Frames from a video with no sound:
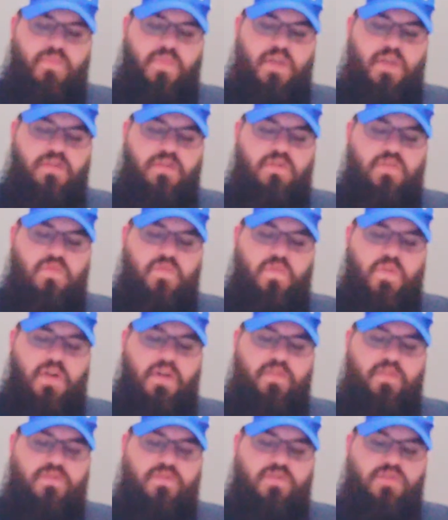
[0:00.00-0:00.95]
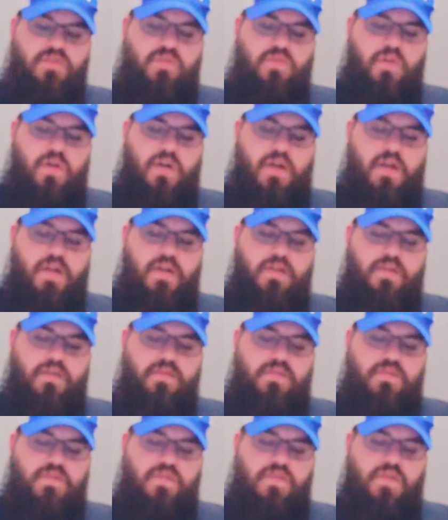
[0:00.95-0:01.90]
and your fathers cried
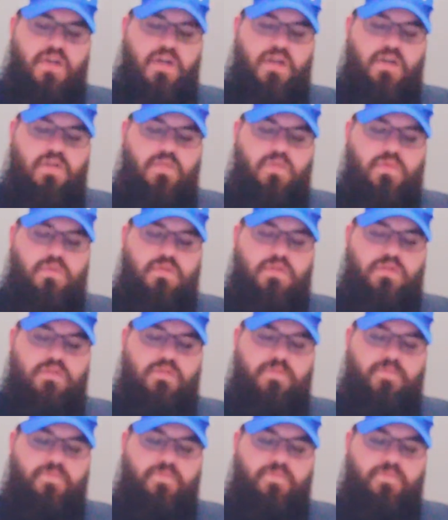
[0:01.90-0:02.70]
unto Yahweh.